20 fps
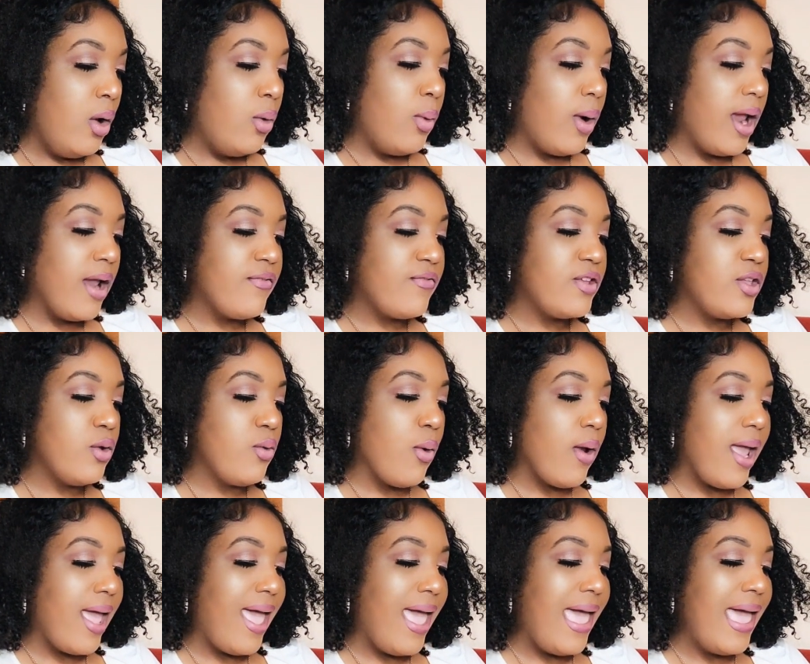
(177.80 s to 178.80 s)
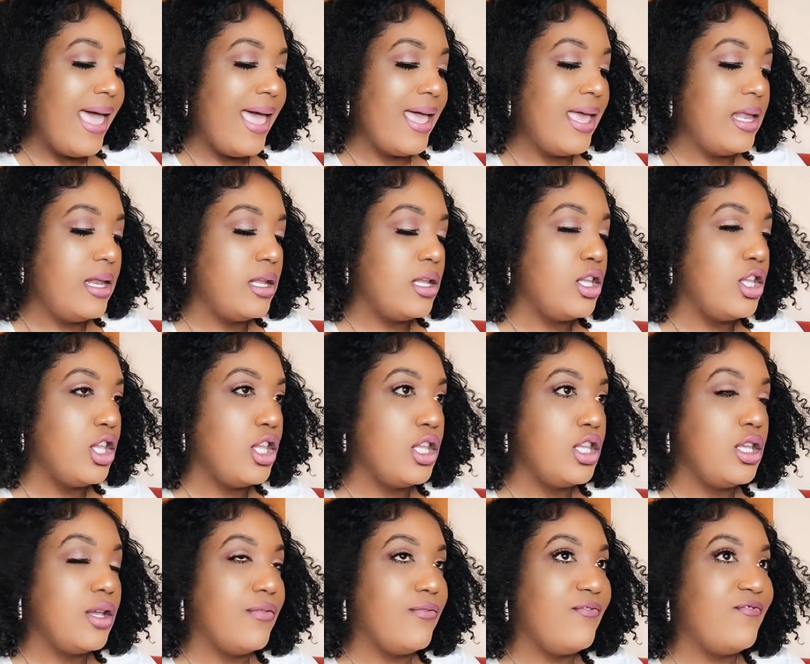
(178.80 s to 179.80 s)
Wherever you were at,
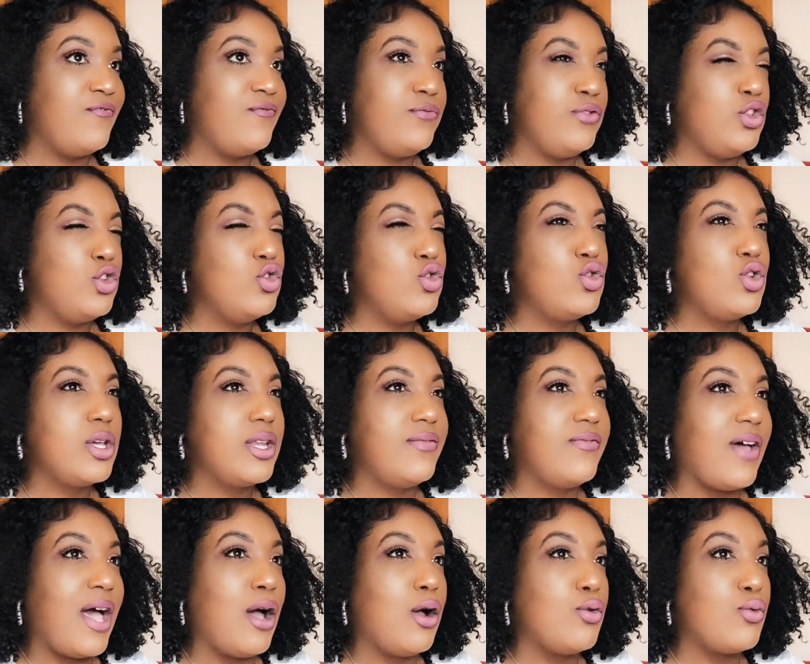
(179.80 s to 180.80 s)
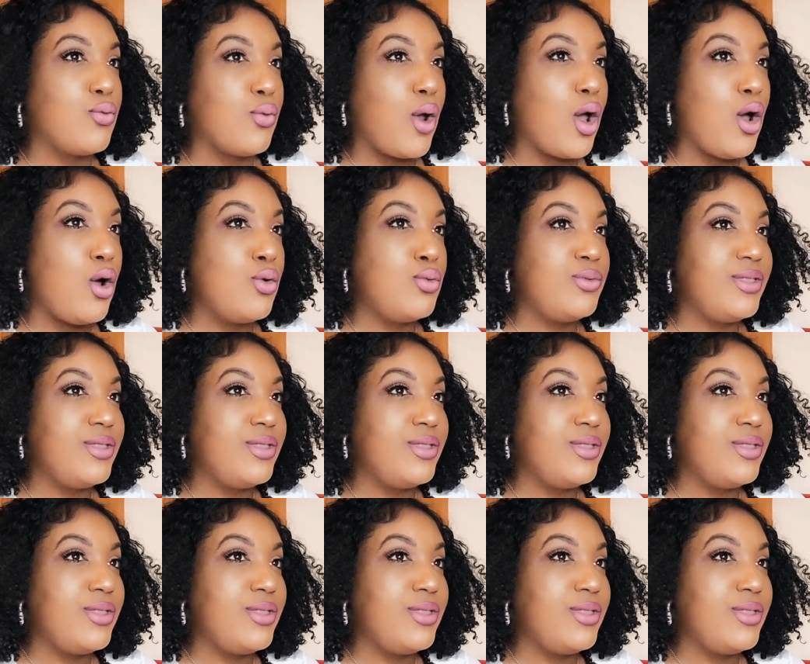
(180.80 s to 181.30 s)
you could have outgrown